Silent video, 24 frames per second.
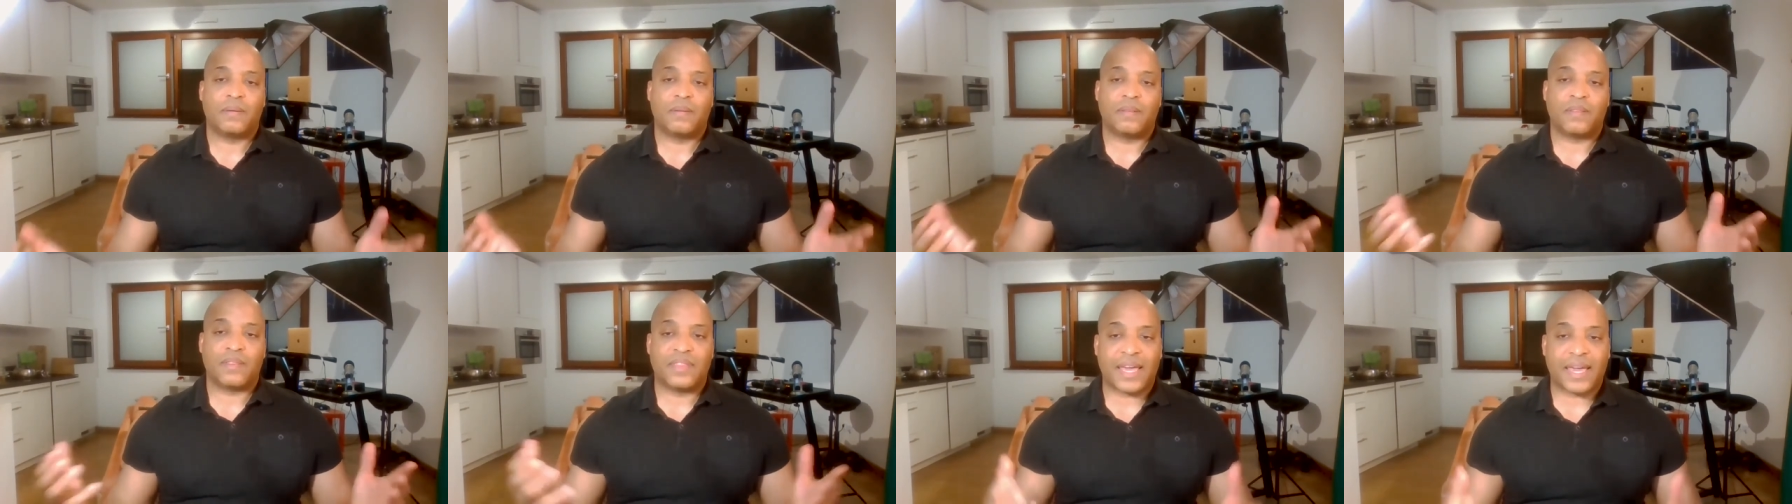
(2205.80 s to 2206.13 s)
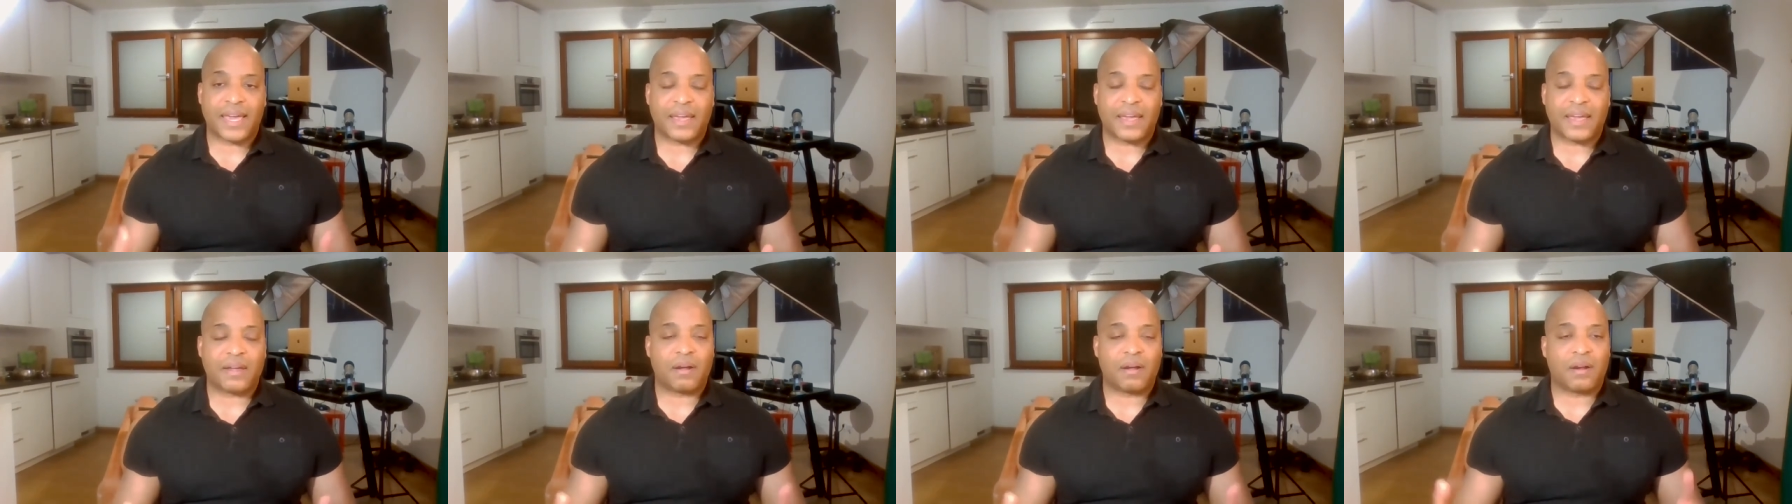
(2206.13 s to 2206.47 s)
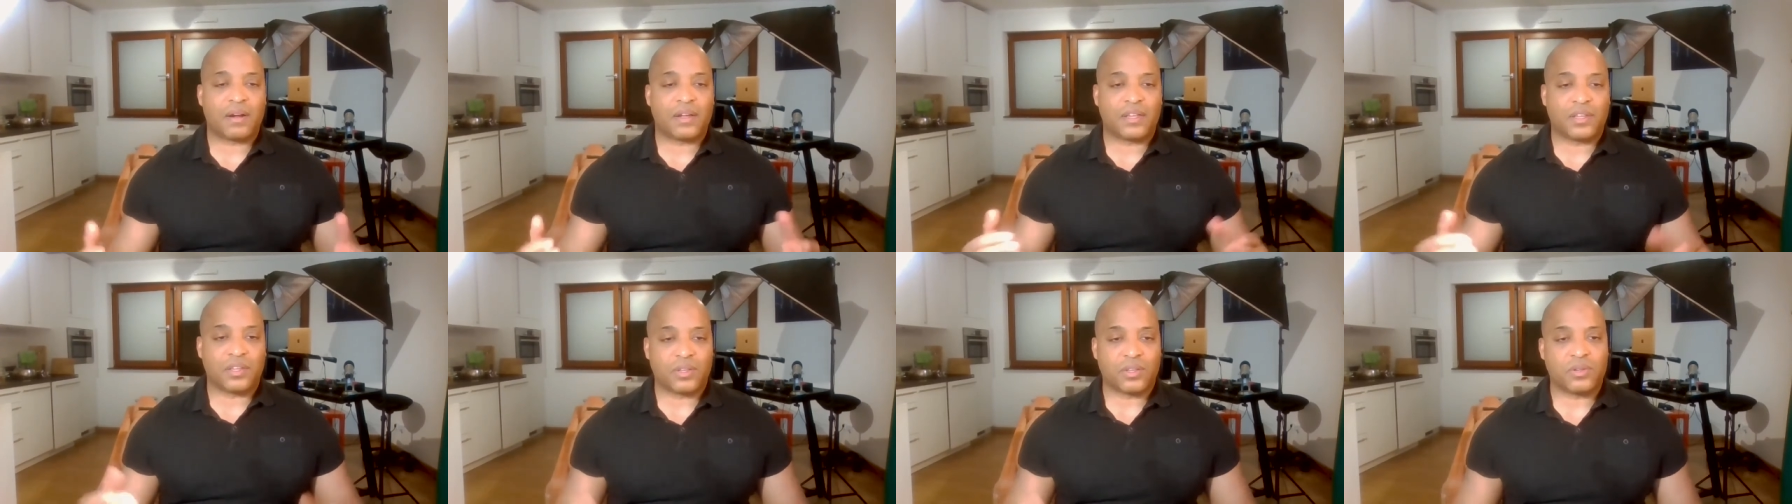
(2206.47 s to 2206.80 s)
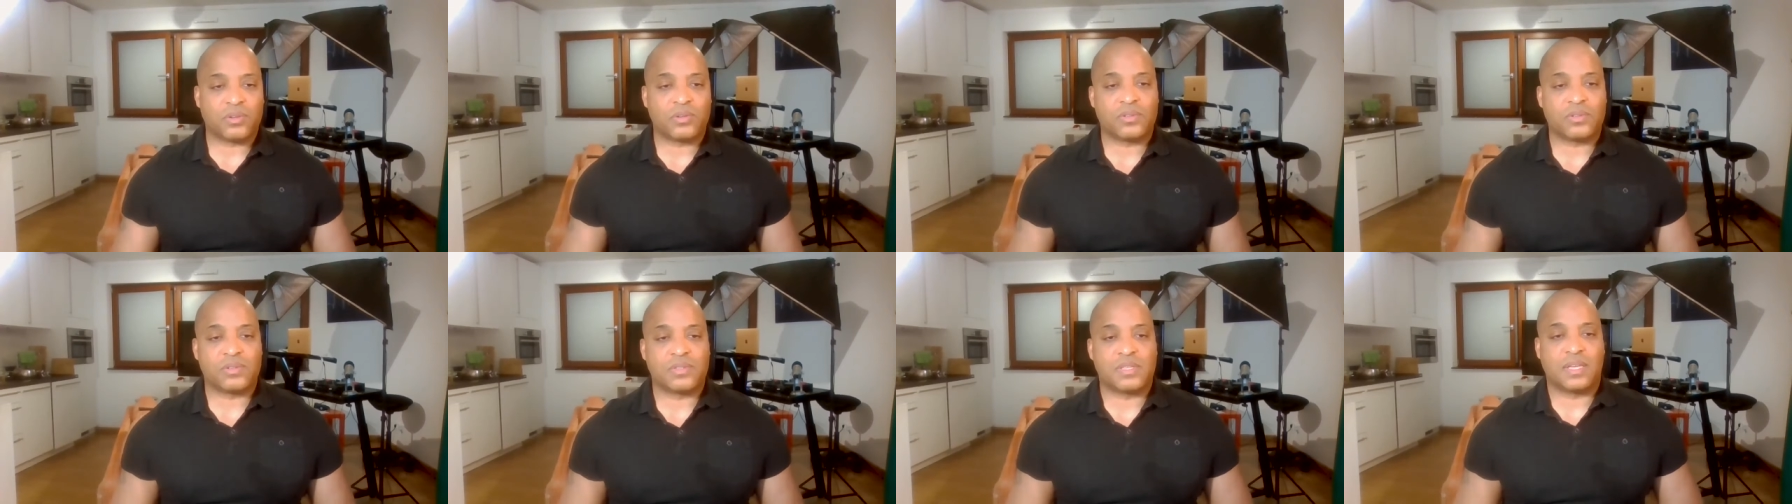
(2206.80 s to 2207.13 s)
they are
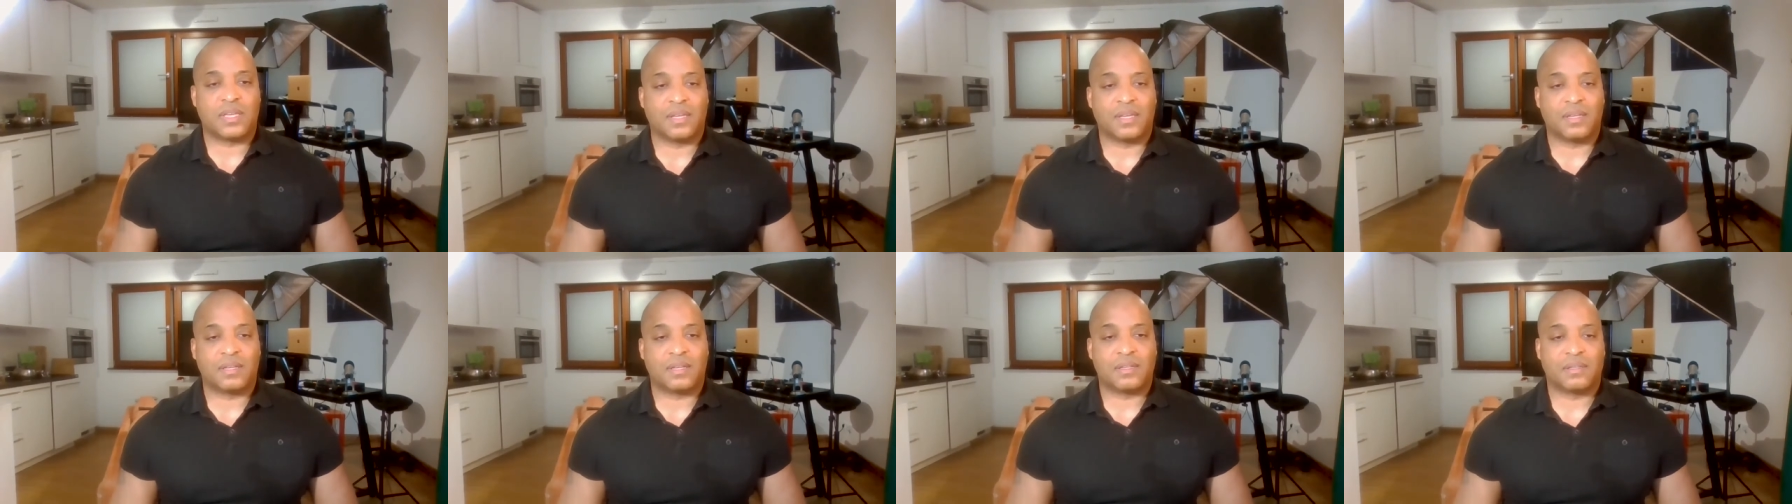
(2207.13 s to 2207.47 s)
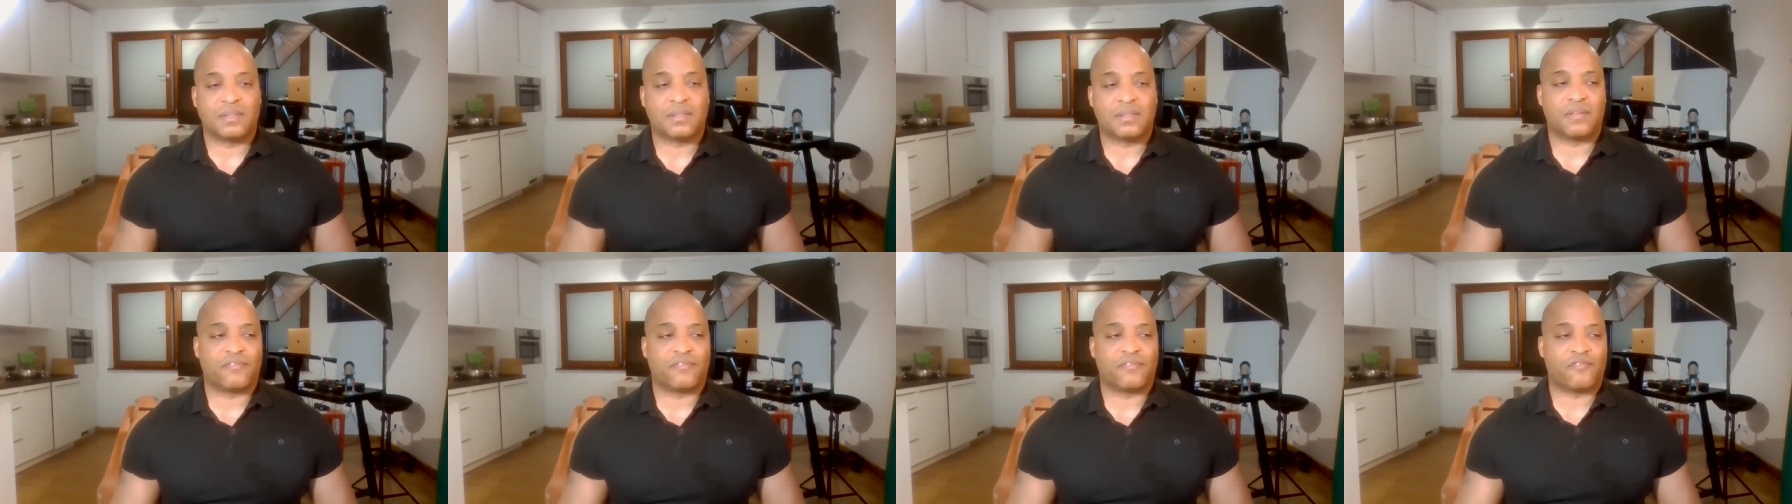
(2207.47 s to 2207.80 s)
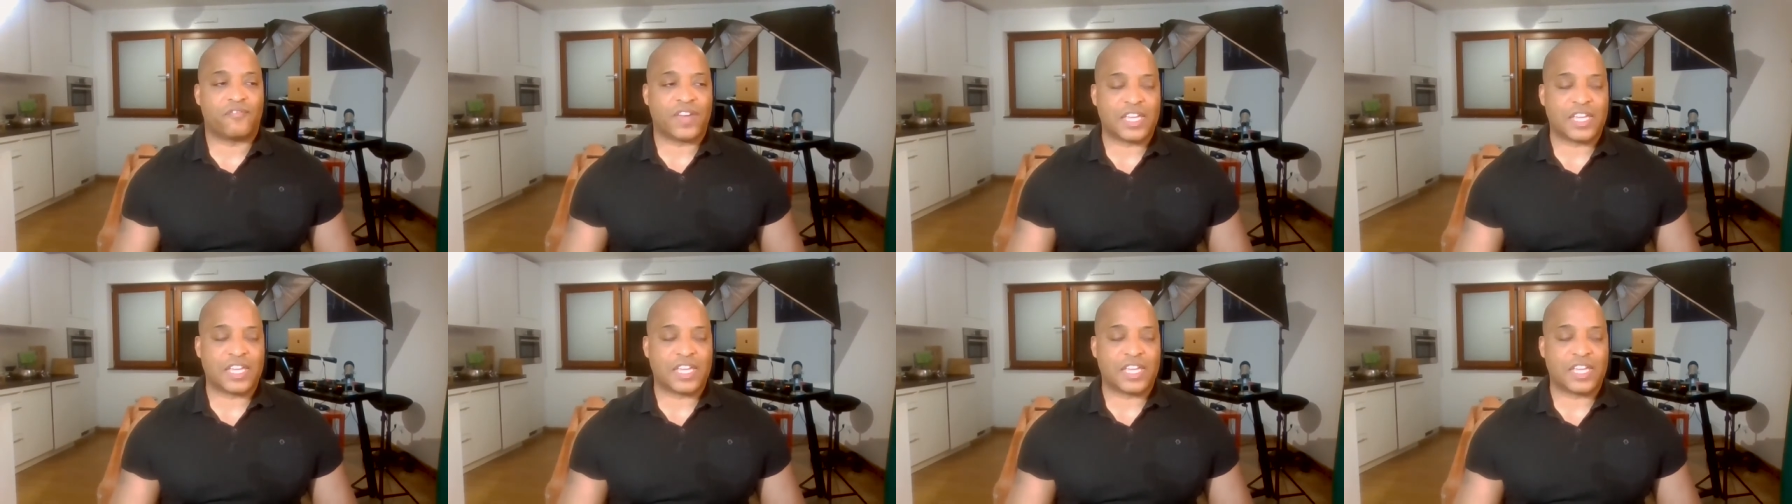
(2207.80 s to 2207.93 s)
using the